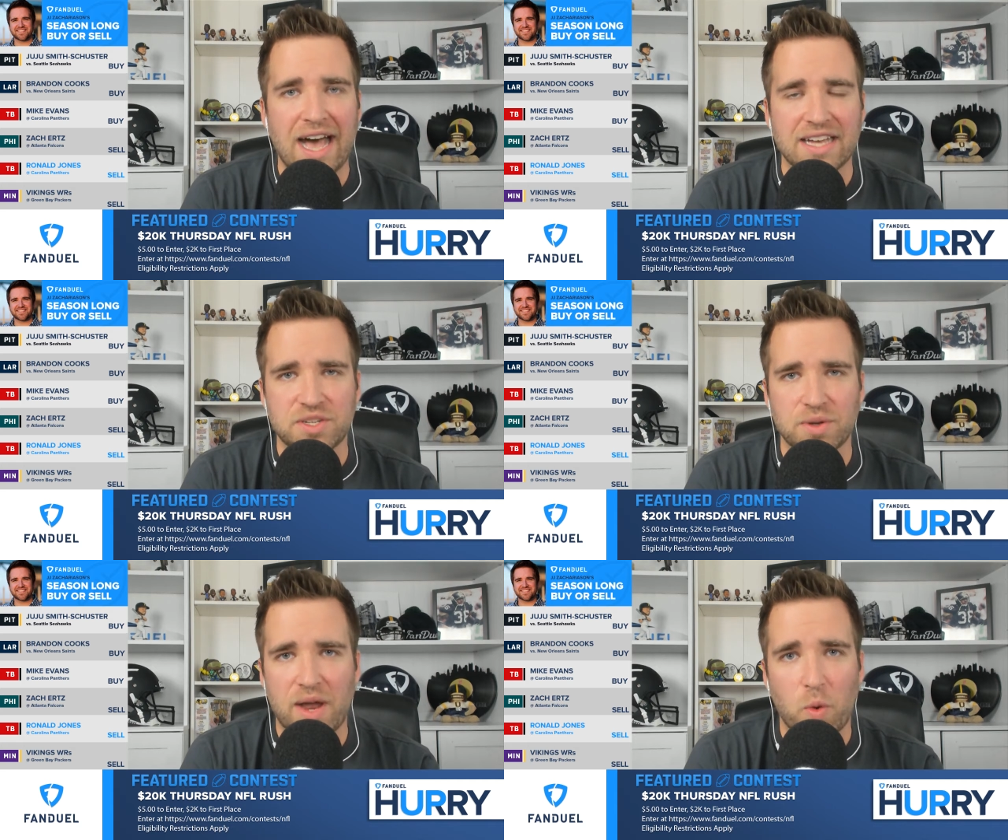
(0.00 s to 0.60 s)
Uh,
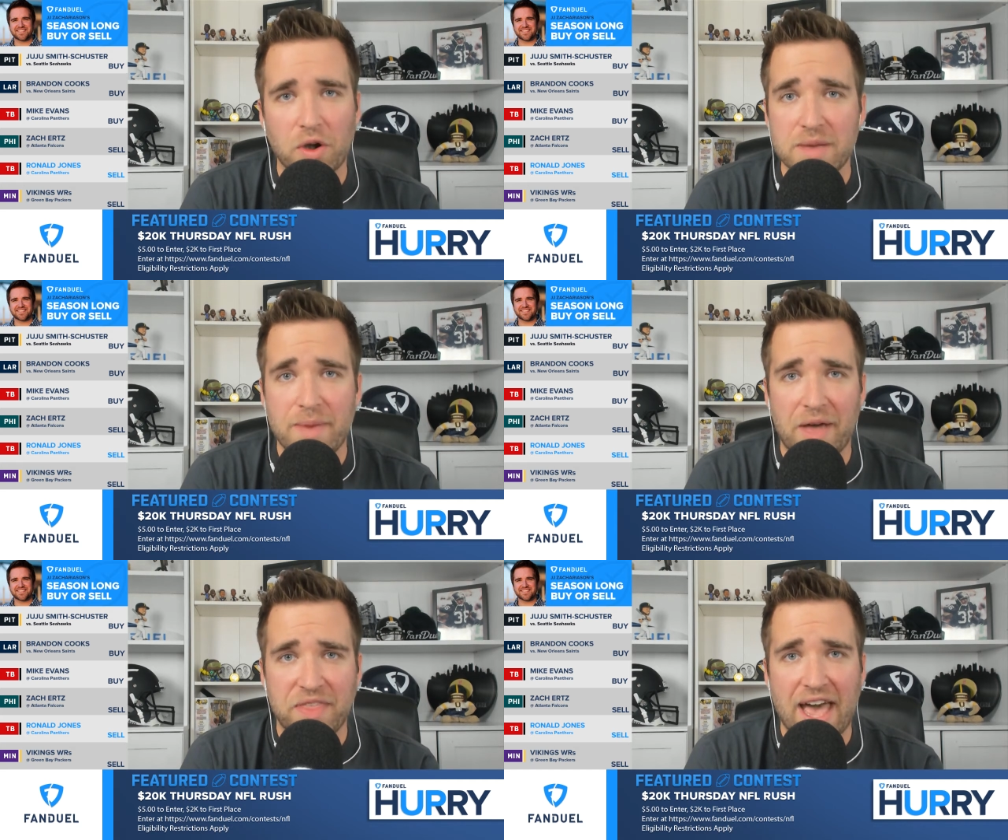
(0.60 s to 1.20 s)
so I worry
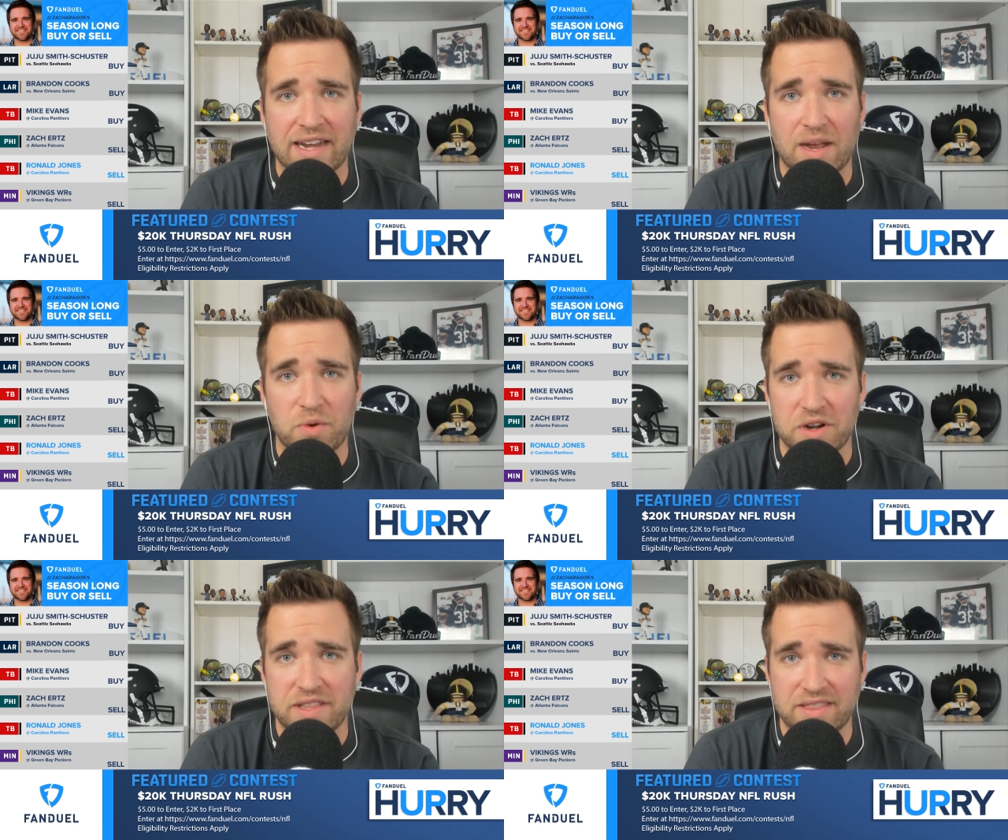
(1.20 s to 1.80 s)
about that. And I
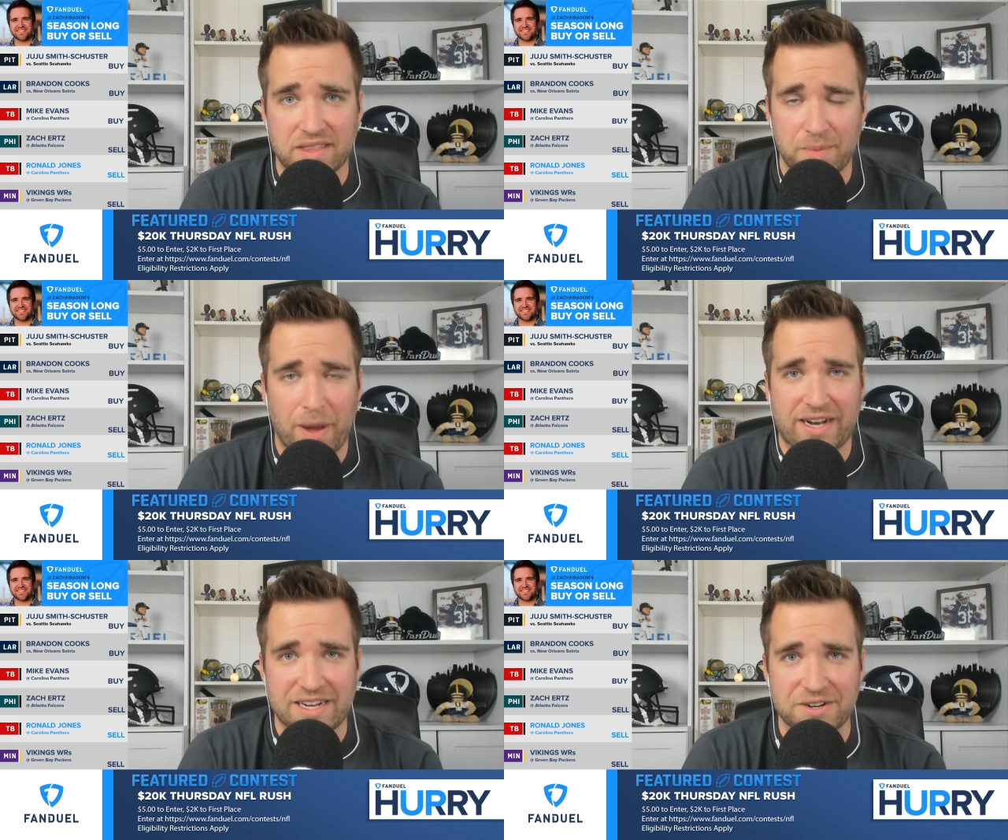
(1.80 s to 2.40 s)
worry that the
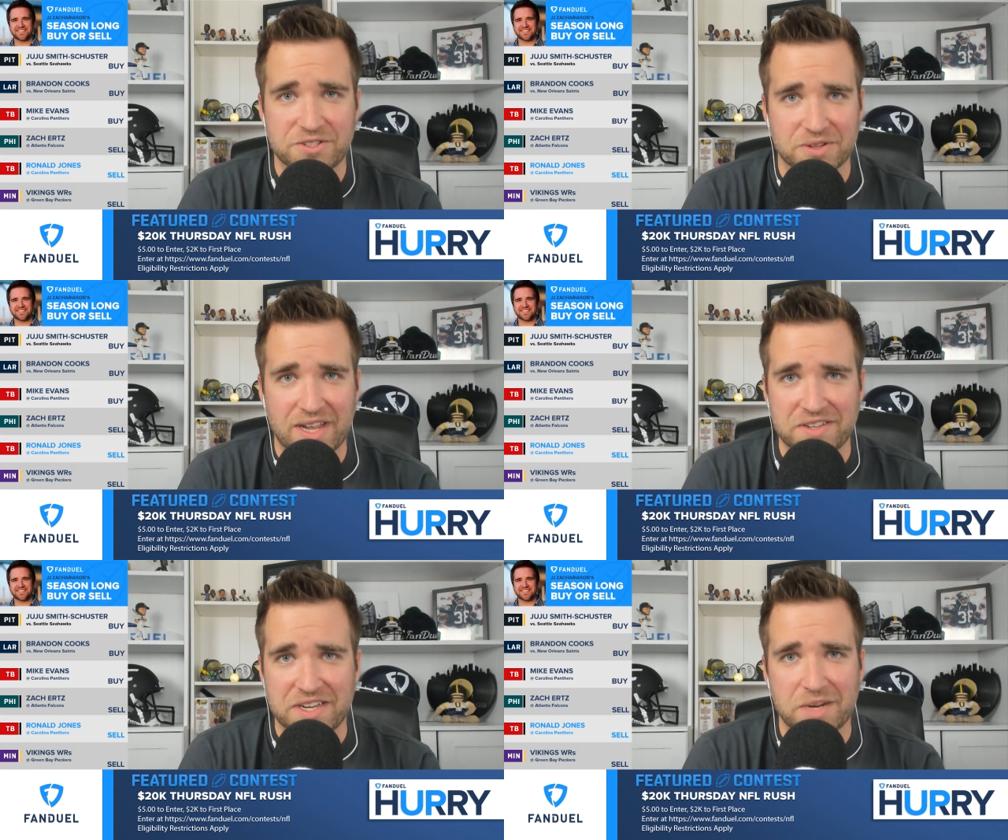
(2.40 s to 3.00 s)
Buccaneers are
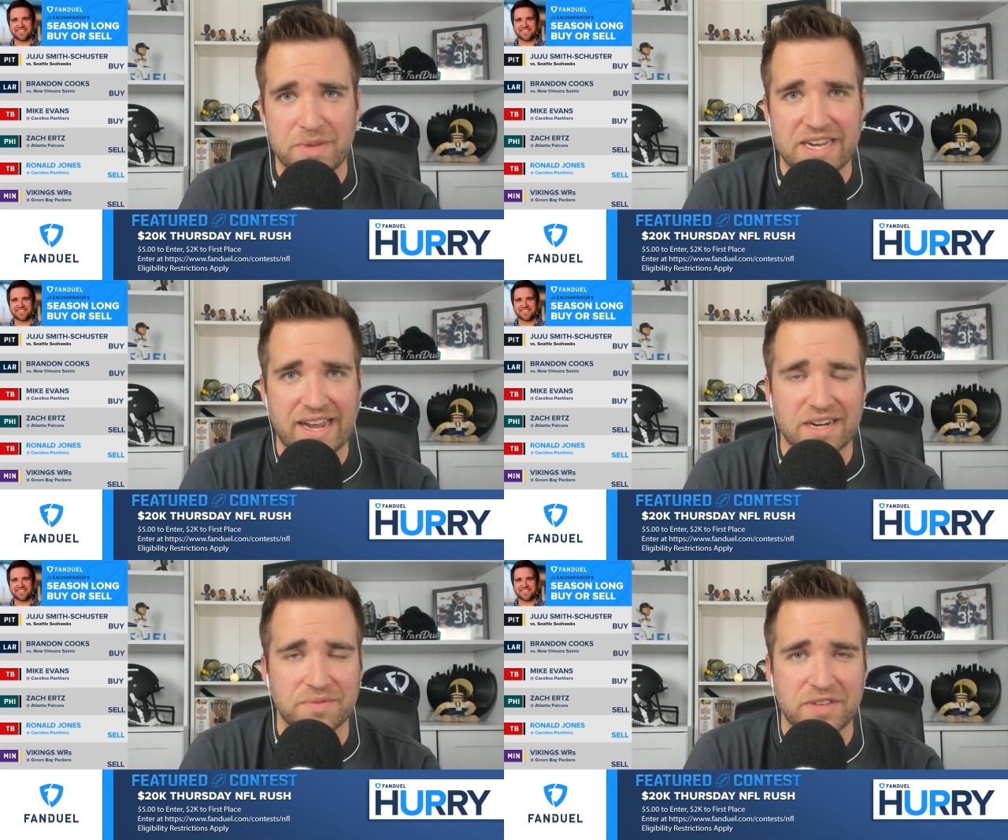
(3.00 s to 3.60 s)
likely going to be in
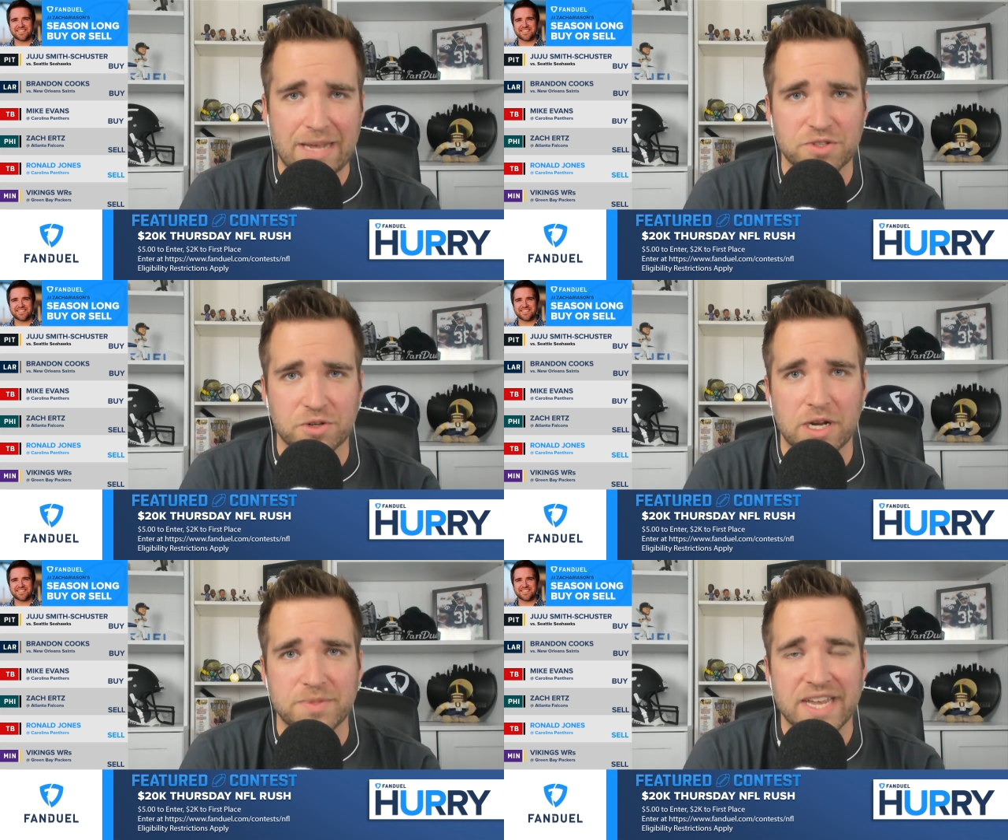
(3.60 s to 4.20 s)
negative game
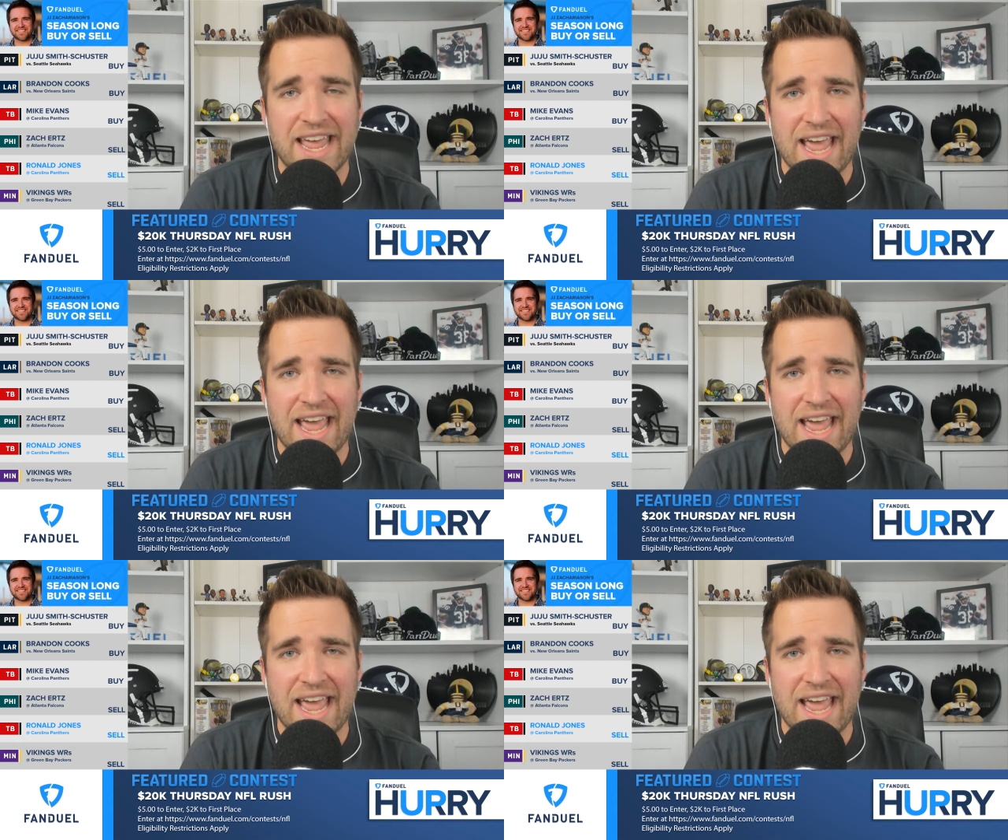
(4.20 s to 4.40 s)
scripts.